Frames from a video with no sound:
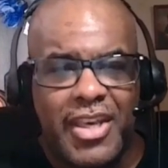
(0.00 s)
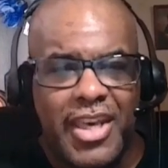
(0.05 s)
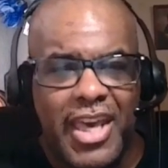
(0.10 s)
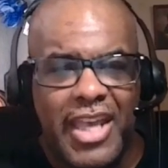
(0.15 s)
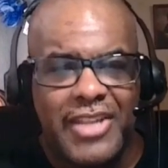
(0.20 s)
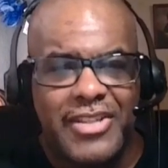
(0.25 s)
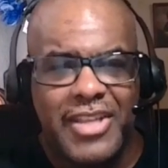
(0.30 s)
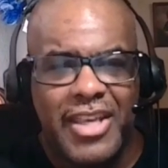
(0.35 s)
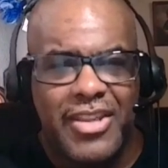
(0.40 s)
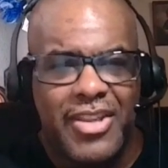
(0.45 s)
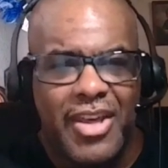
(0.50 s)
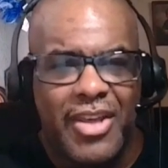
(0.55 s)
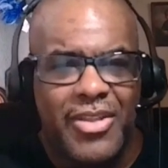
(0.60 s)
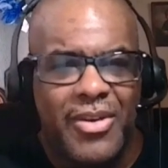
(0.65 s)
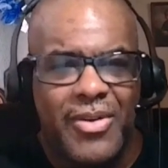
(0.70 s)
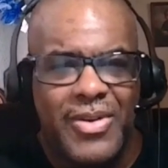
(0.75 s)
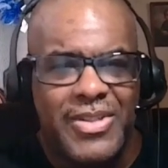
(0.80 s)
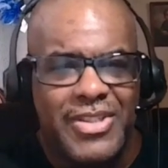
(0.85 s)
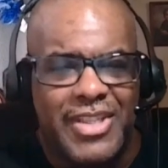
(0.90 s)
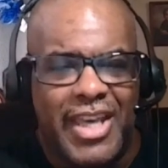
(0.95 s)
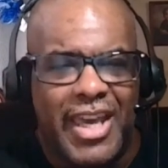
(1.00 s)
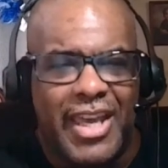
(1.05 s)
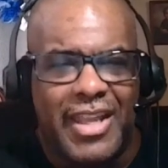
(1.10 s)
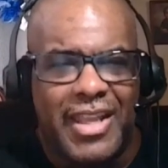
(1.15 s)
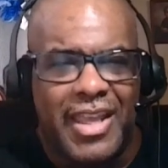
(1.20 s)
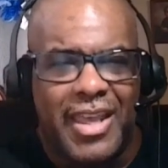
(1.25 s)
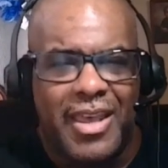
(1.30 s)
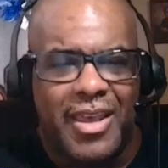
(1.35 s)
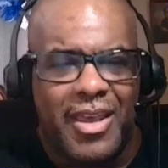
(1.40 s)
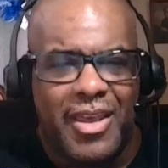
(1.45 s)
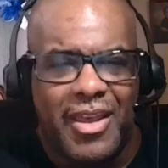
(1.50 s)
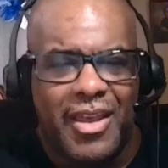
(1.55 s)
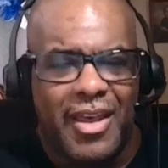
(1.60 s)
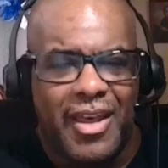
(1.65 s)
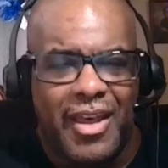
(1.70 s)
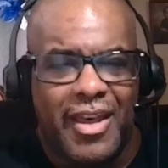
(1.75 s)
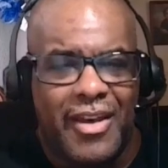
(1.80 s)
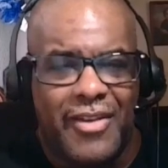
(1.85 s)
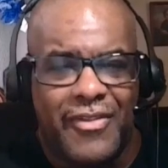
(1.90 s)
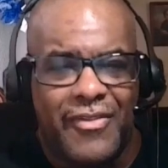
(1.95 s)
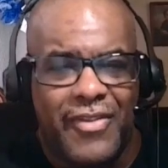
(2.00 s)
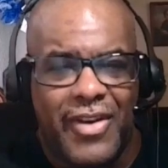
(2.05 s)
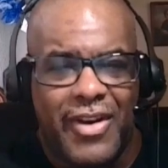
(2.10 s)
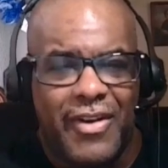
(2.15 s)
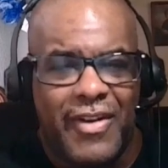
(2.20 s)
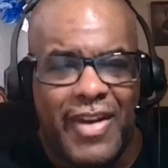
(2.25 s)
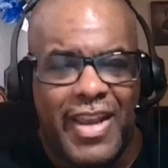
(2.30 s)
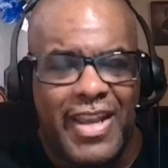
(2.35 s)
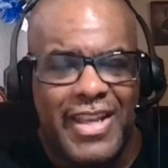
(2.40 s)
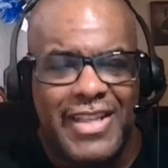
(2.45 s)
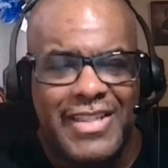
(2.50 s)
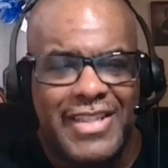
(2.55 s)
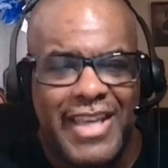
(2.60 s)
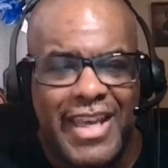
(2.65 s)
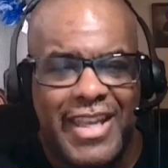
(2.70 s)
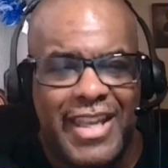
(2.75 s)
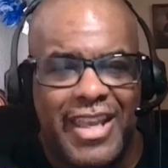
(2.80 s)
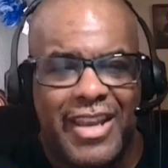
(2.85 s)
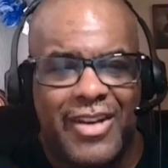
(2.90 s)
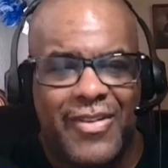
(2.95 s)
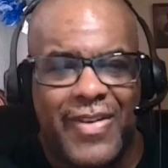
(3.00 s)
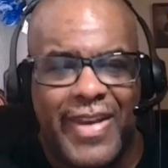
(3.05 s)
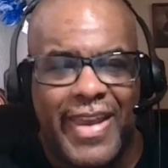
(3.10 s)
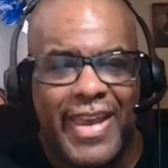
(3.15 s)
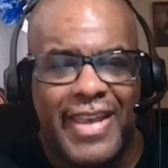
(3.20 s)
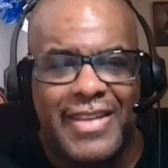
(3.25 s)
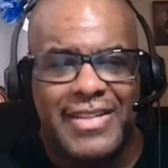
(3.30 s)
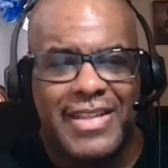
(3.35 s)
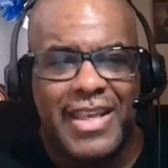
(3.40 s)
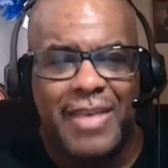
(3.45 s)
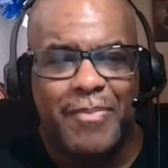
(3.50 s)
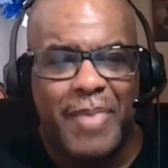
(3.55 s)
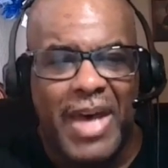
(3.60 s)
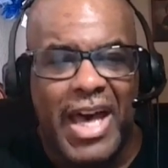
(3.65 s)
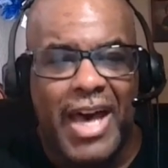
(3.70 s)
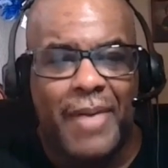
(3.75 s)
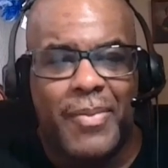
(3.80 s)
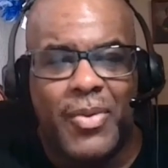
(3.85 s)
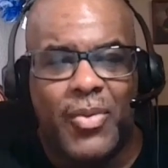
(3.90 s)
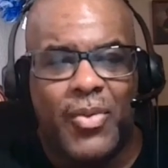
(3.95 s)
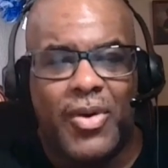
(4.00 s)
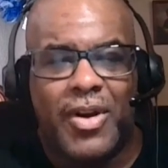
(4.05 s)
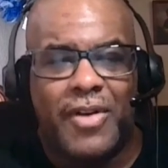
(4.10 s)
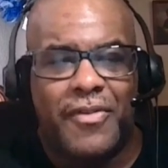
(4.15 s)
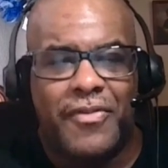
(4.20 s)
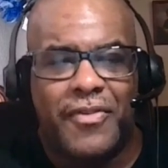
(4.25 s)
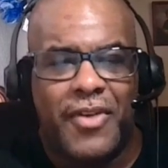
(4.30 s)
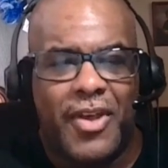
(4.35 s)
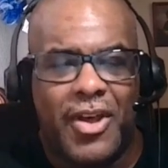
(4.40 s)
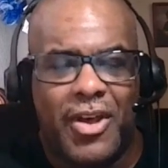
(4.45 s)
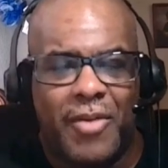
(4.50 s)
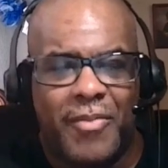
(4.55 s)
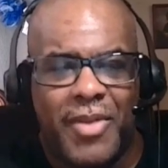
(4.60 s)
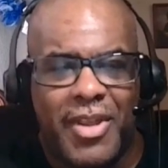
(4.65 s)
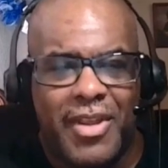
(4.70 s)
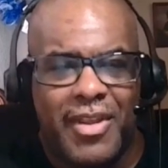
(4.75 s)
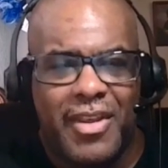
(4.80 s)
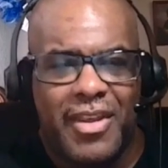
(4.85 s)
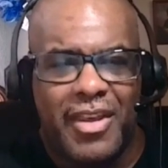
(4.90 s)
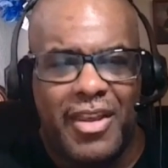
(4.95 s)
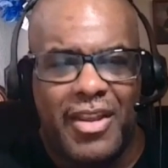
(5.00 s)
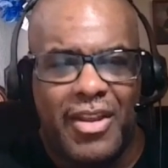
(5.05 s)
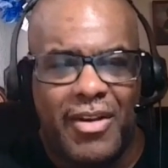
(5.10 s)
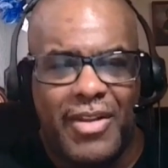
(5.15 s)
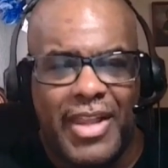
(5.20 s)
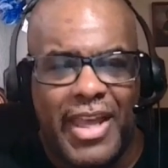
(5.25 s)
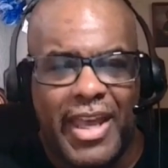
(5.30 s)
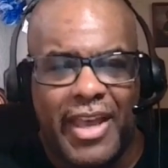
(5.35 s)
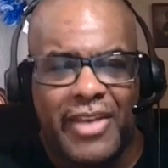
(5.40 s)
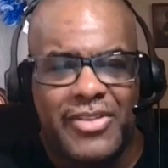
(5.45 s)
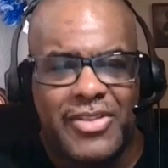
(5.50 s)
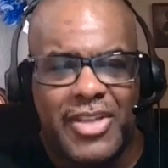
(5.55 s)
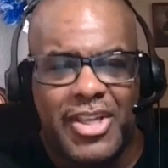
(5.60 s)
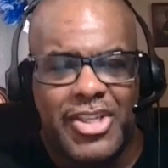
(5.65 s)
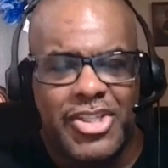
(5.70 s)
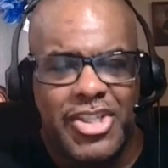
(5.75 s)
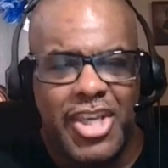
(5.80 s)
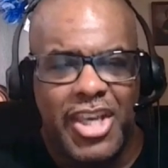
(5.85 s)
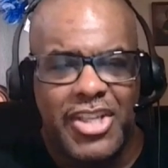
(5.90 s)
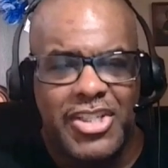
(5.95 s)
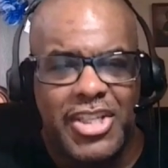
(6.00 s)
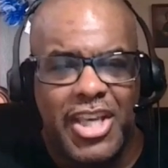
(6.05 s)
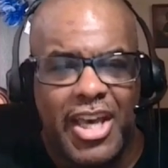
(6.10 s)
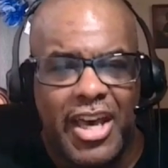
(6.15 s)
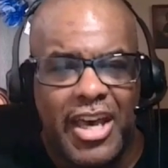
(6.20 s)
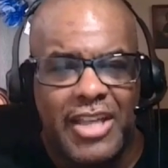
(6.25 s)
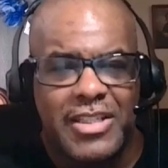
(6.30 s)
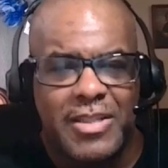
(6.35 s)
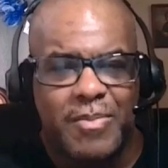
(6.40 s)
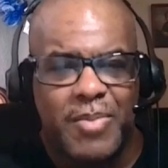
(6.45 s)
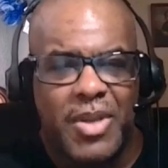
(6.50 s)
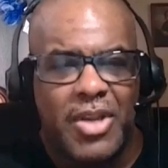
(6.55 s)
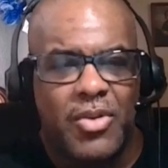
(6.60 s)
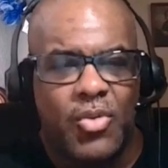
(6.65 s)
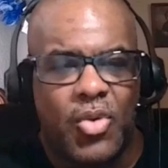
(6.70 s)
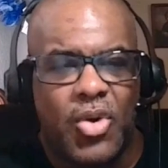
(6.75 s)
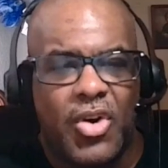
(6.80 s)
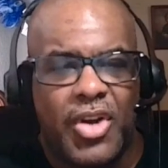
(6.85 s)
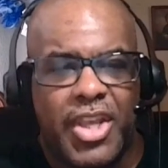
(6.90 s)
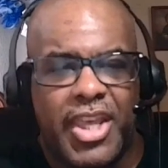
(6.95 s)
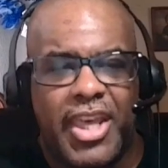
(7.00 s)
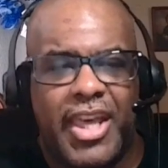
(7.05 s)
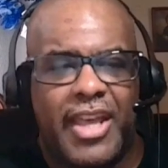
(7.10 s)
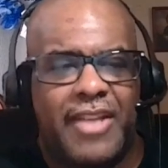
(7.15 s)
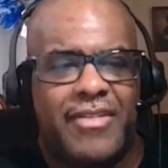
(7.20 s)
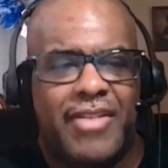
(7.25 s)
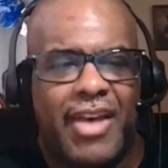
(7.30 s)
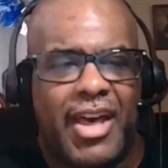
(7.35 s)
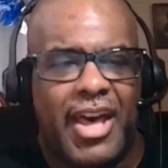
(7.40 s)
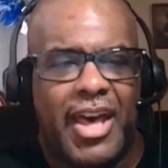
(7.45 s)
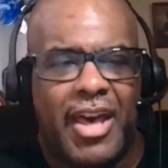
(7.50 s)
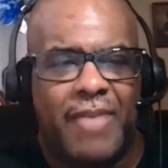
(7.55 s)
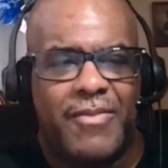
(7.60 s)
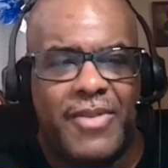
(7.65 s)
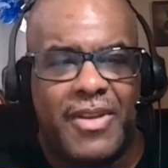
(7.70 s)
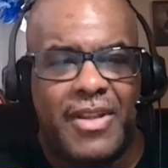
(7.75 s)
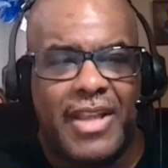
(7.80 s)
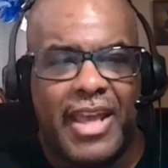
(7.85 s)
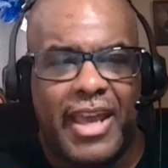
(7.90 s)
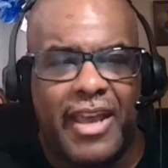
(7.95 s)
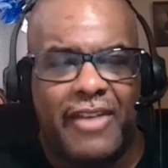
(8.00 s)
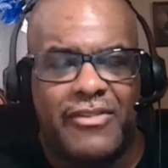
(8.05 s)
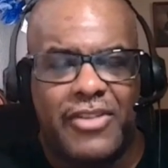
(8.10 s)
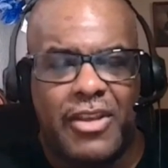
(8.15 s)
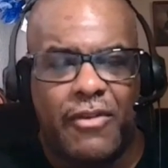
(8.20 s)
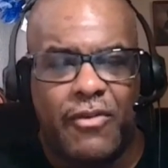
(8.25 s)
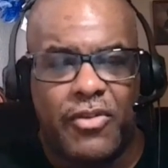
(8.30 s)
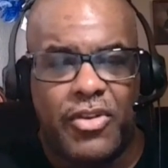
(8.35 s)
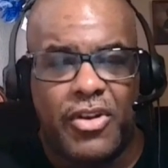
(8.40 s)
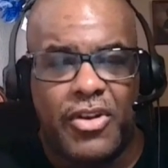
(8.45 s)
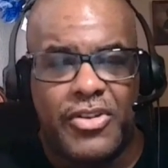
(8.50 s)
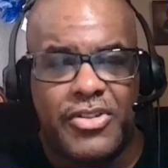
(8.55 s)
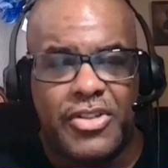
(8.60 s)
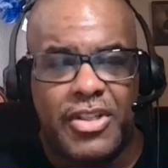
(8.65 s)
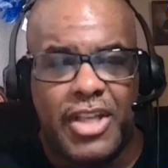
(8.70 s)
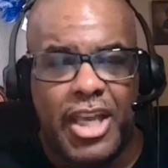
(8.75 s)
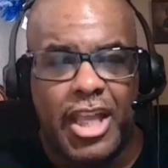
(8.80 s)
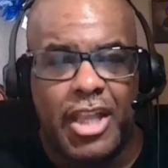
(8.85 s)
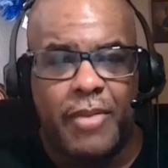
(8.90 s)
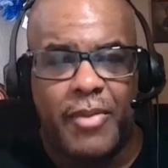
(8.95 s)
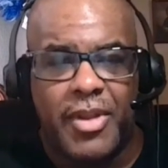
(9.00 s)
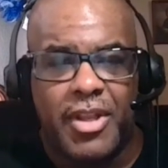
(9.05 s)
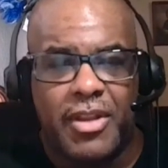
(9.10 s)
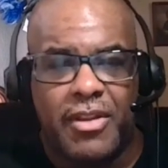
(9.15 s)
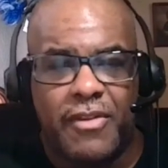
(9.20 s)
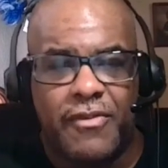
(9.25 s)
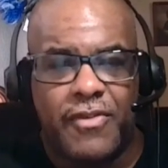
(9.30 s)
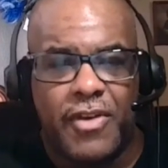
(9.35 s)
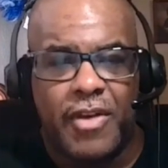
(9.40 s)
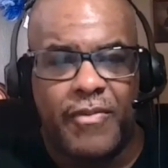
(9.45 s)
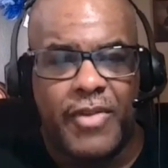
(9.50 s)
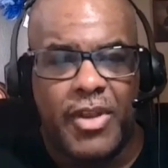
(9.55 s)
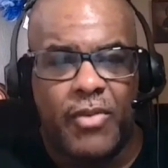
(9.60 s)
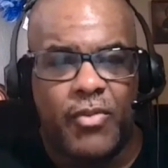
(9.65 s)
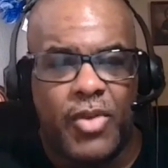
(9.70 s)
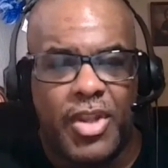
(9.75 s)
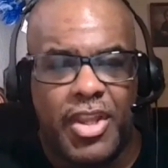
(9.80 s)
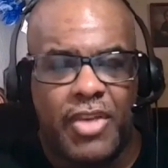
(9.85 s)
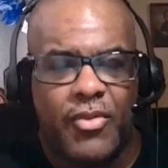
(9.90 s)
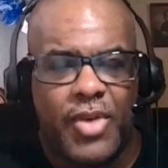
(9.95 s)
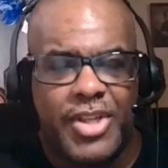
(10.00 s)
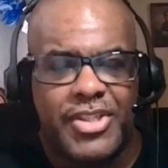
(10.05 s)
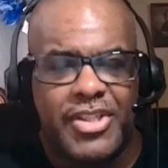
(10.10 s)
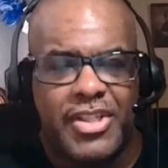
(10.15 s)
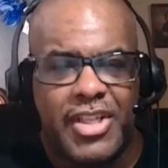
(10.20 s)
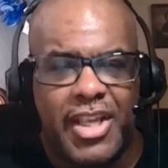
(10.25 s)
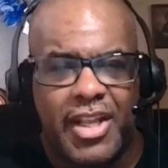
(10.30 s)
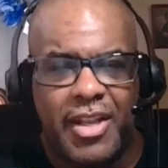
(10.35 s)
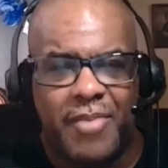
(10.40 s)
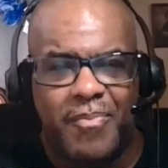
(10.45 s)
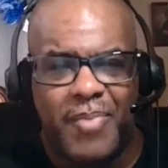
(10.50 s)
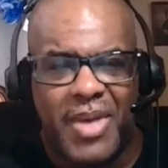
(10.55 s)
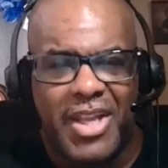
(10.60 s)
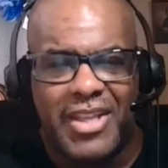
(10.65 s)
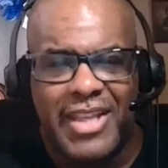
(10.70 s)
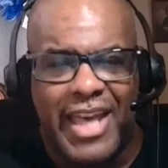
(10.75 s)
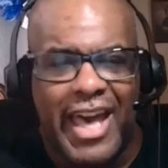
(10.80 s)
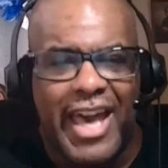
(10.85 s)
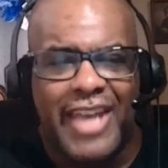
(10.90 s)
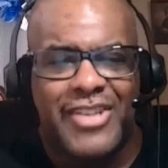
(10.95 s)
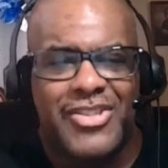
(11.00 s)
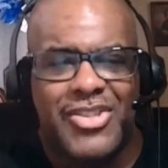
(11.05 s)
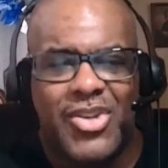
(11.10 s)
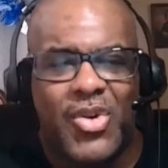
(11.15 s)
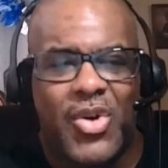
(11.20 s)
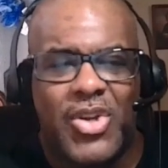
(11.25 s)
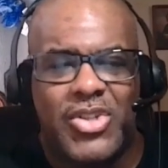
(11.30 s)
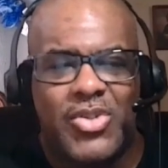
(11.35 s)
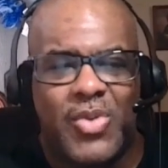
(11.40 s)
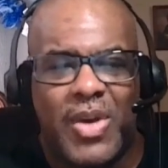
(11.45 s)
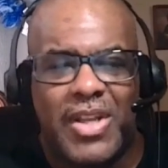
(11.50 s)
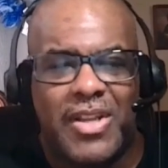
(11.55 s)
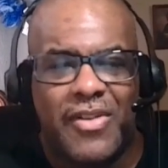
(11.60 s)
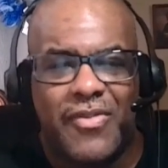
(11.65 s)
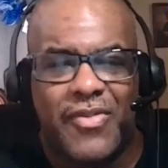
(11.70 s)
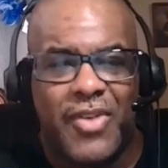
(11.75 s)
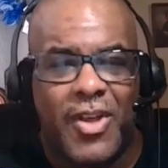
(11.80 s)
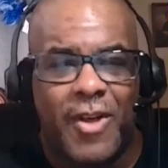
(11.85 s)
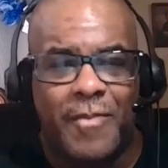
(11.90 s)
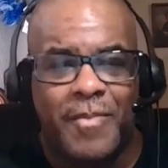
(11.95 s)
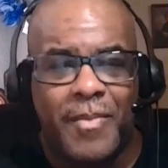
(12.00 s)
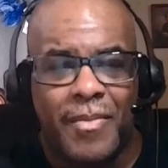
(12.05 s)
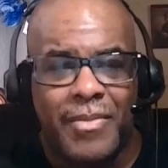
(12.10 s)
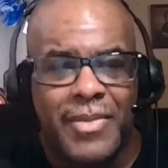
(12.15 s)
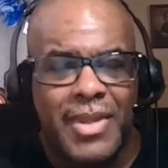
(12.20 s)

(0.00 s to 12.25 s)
It's another zany, very zany, crazy popcorn film. You know, like I said, CGI is a bit wonky at times. And like I said, there's an element of the film that really wasn't needed, but I still enjoyed the film.